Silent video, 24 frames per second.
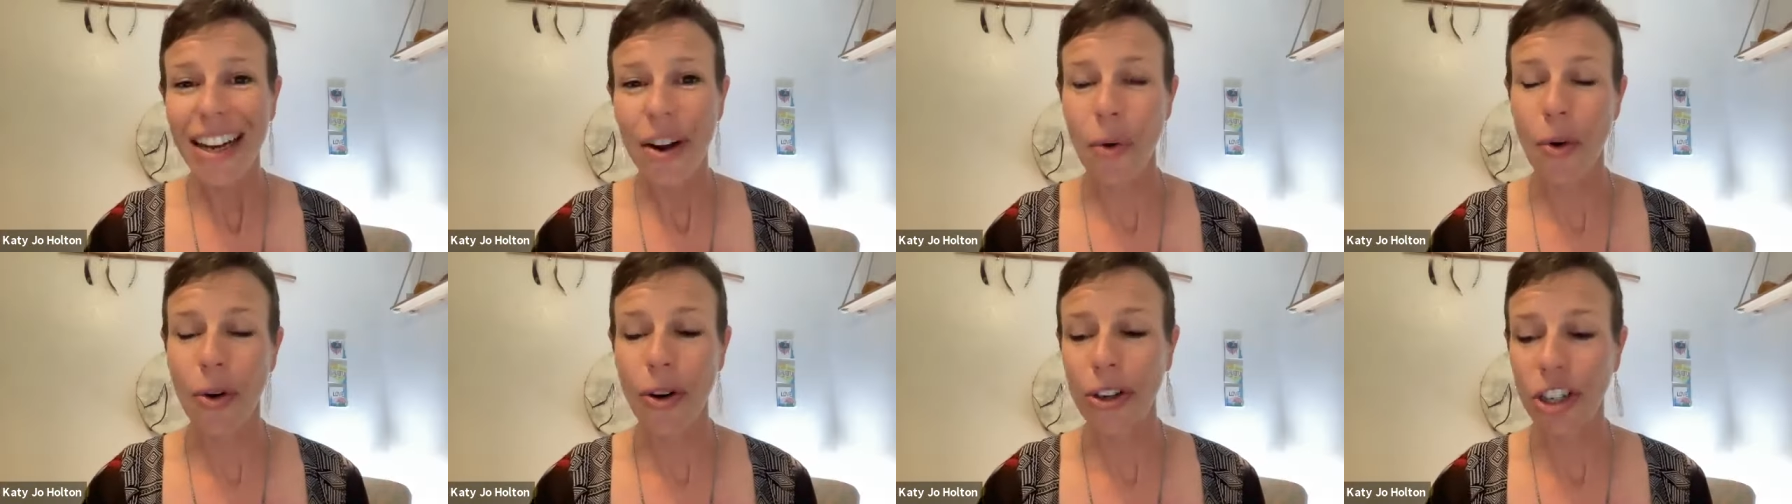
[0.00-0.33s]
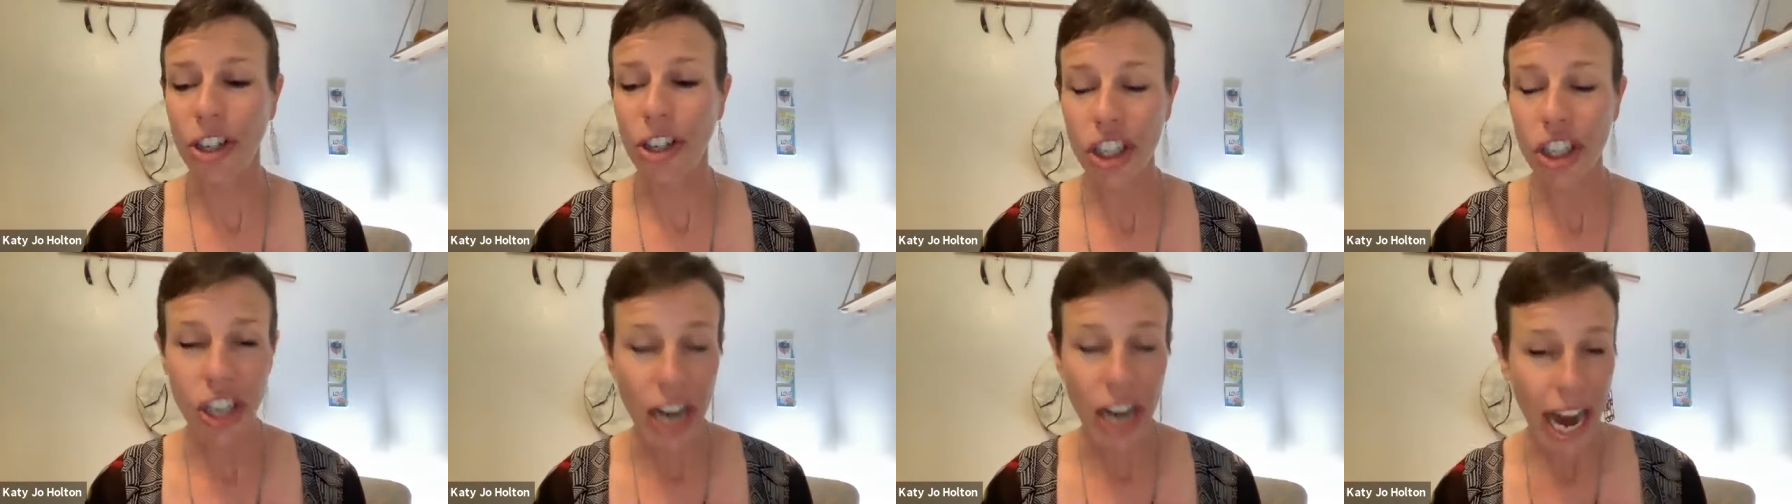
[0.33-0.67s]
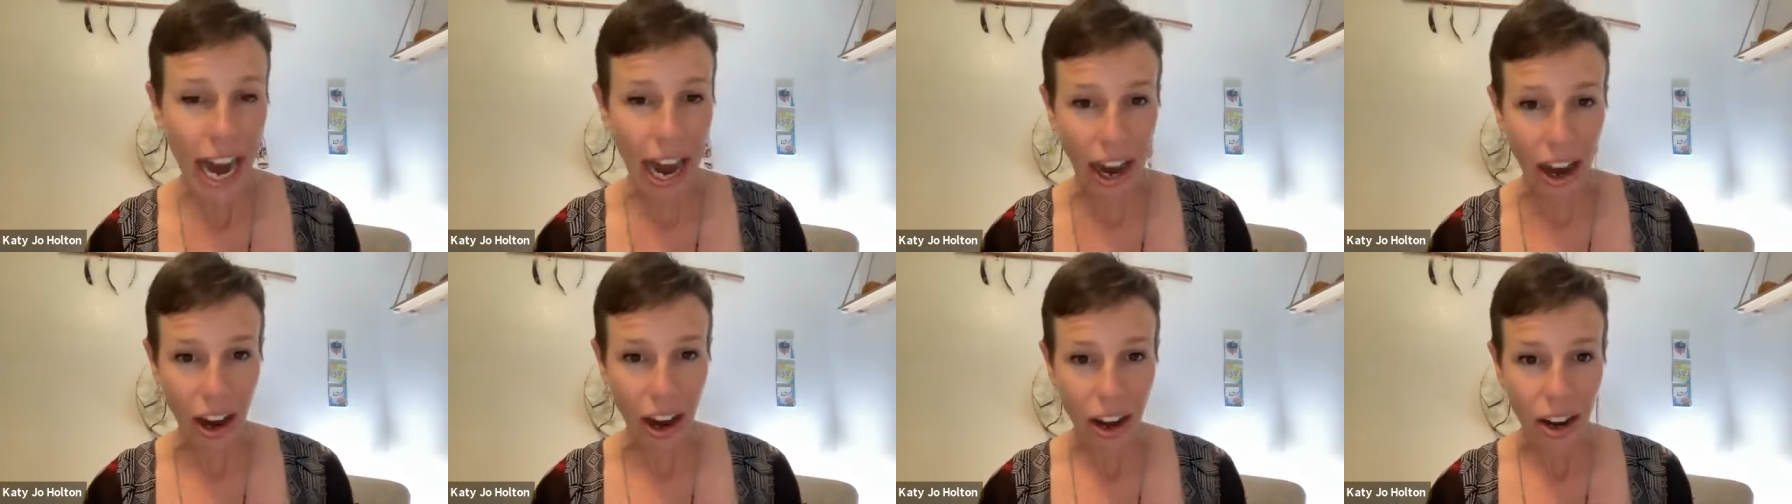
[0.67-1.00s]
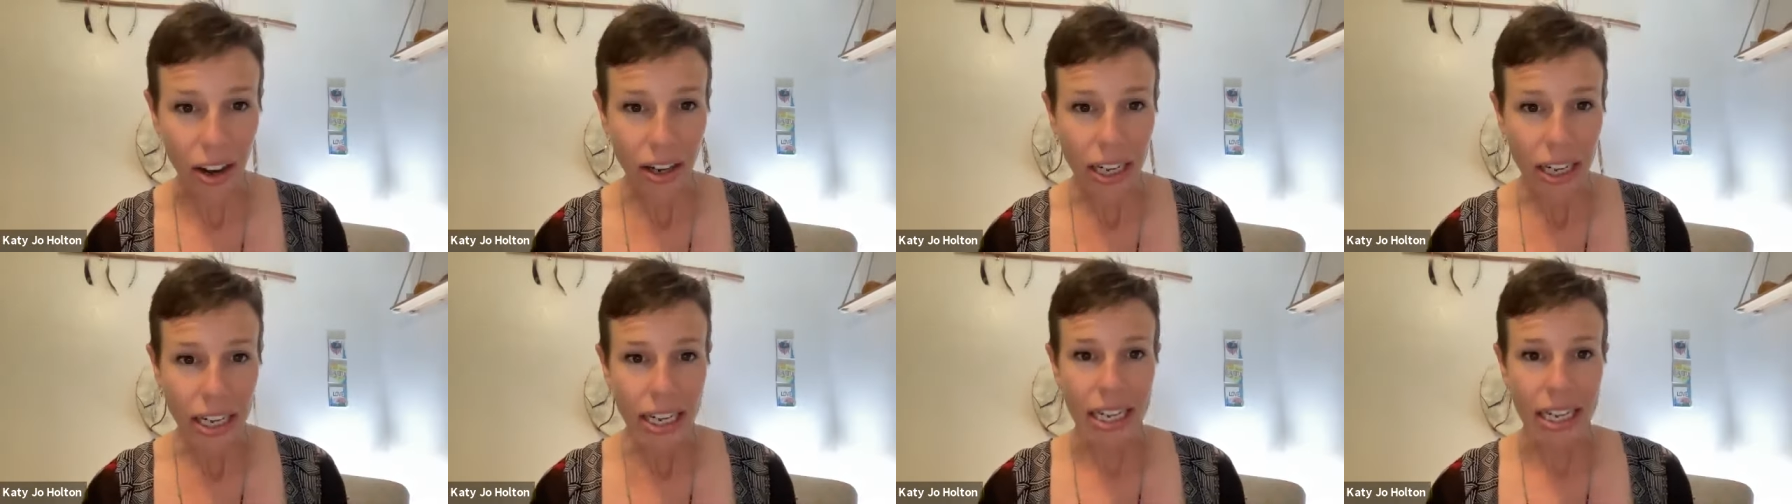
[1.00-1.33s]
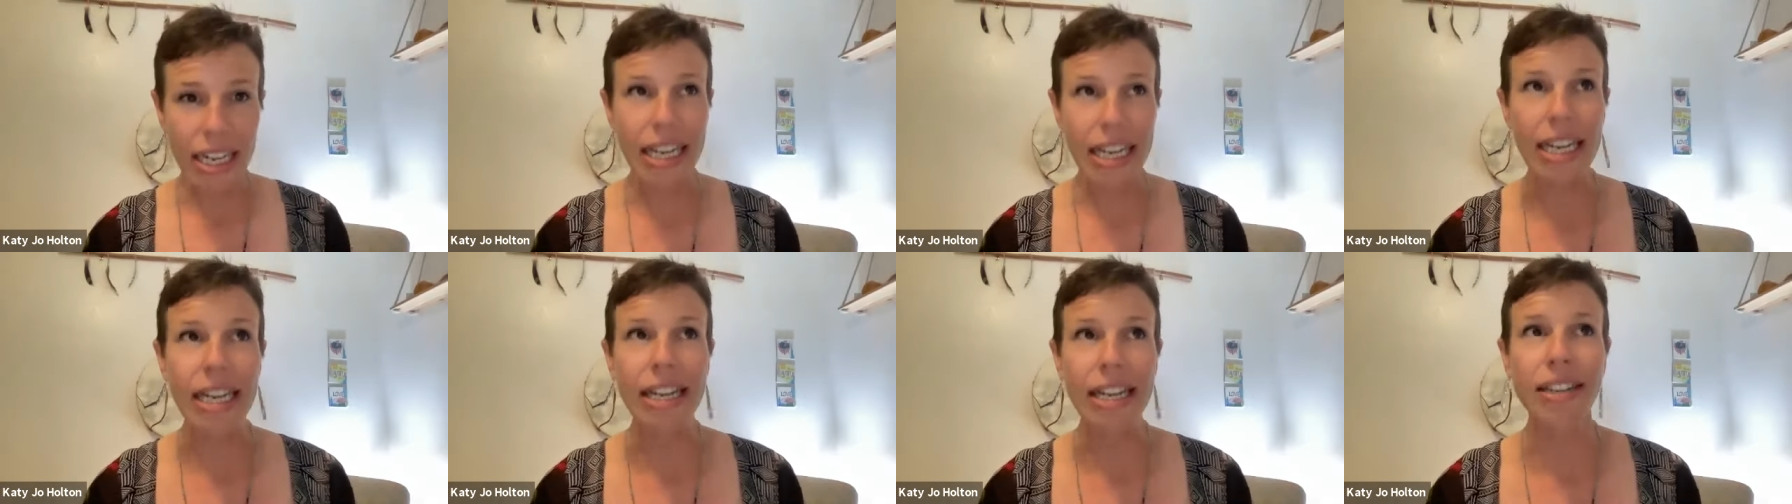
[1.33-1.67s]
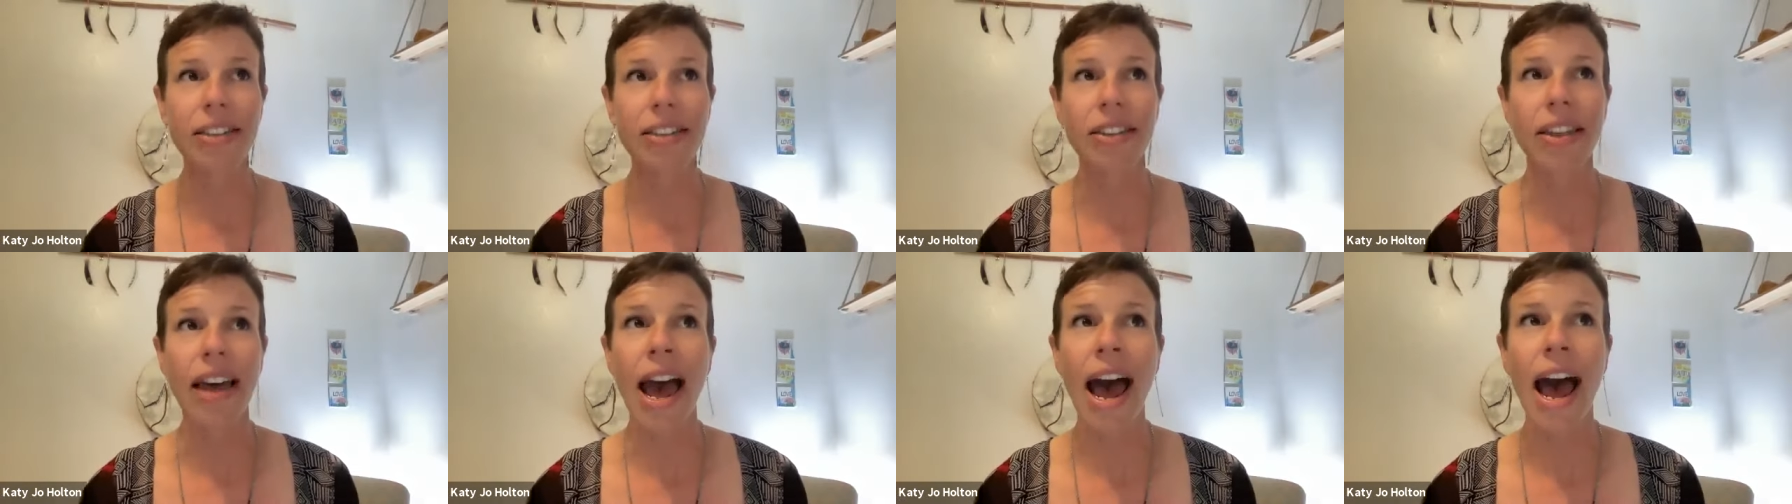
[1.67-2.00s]
or share
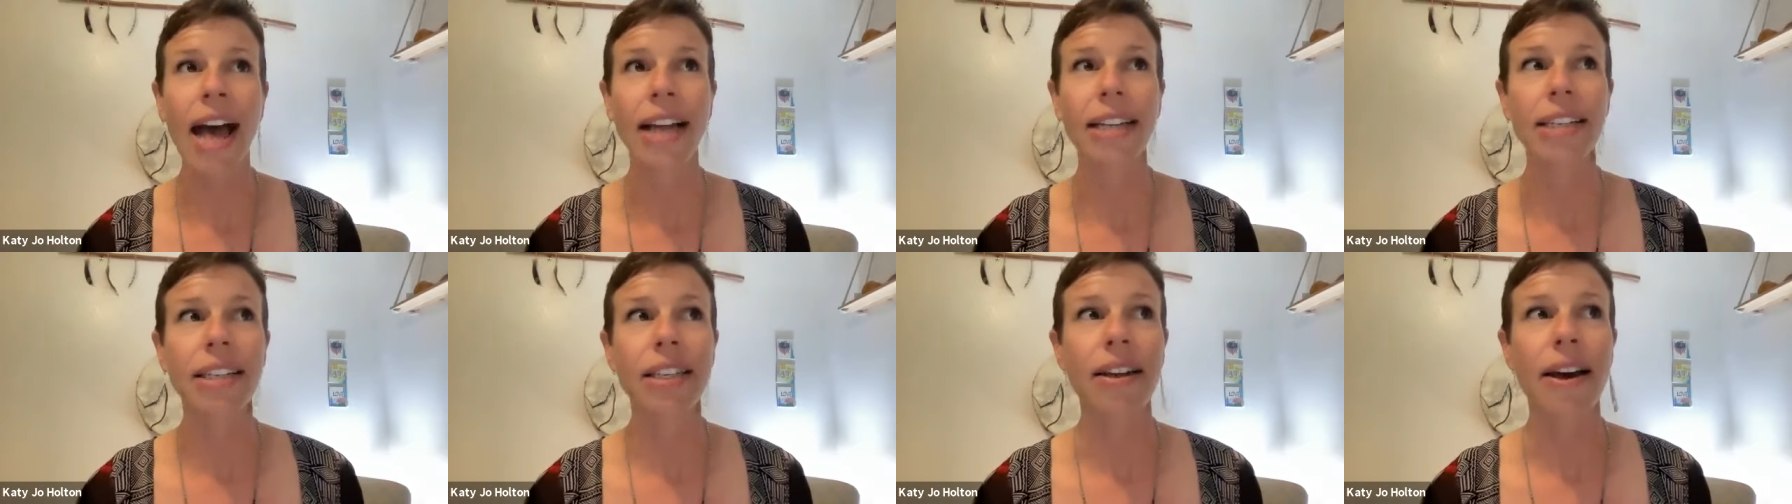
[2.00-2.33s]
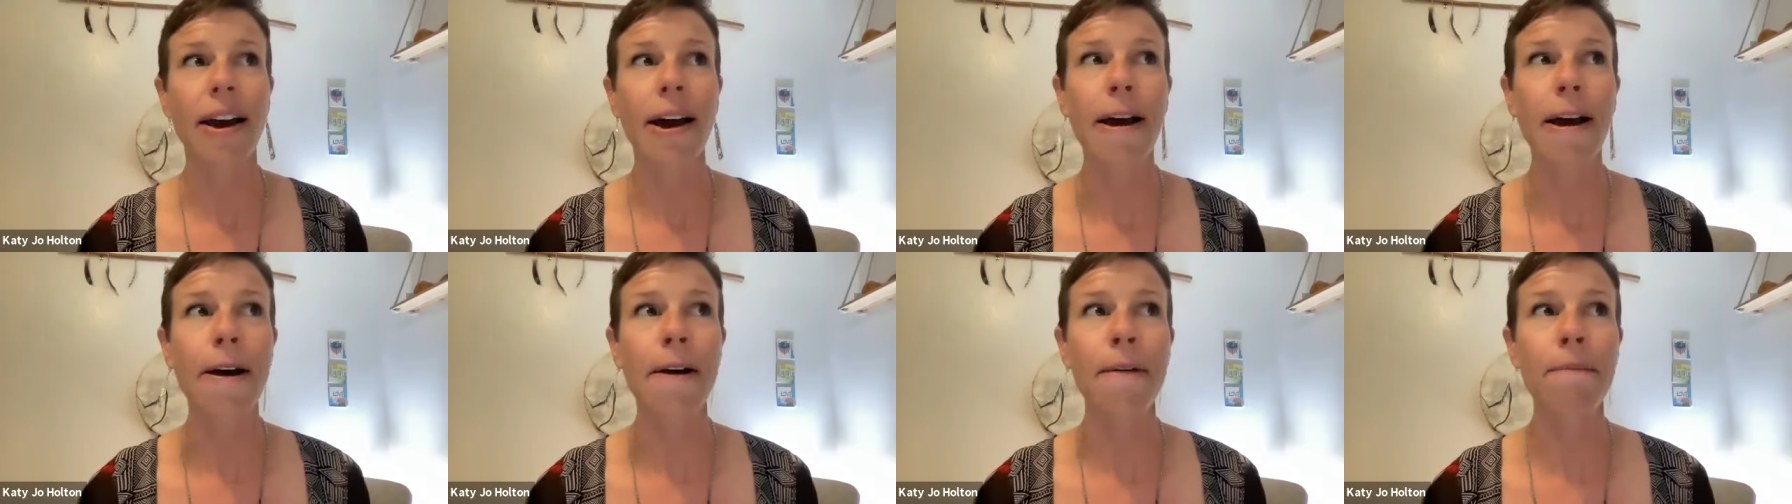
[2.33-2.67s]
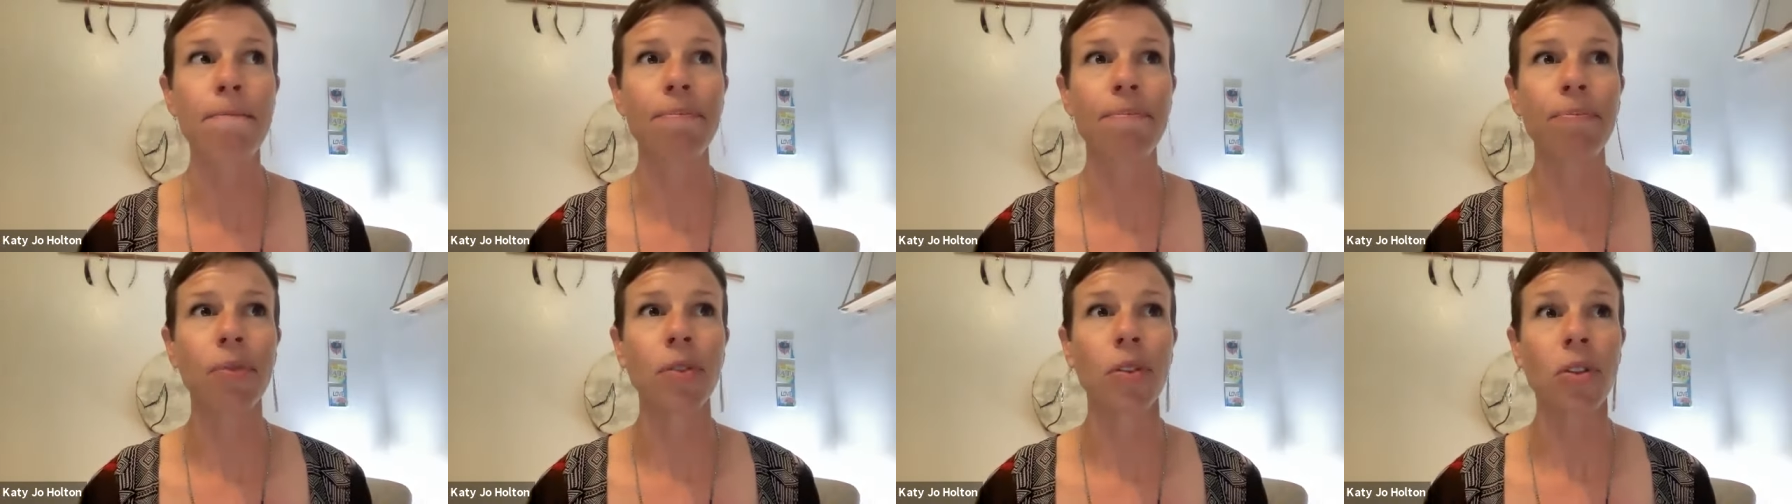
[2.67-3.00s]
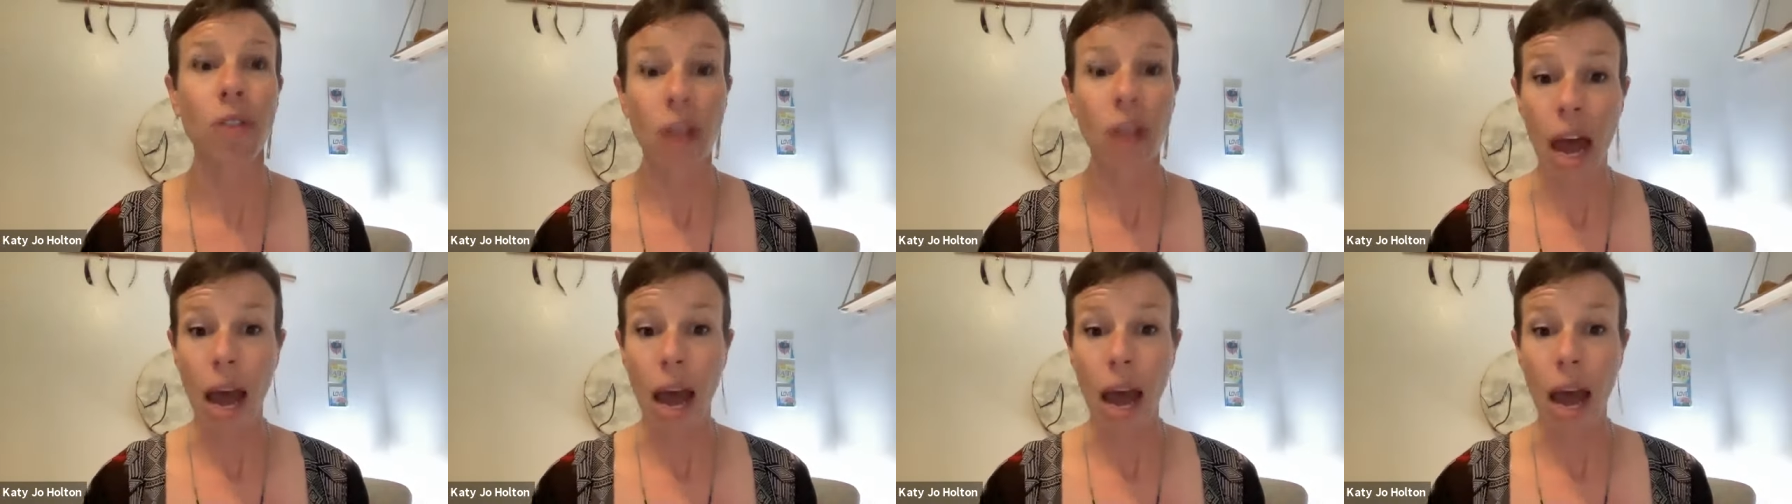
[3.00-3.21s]
is that um,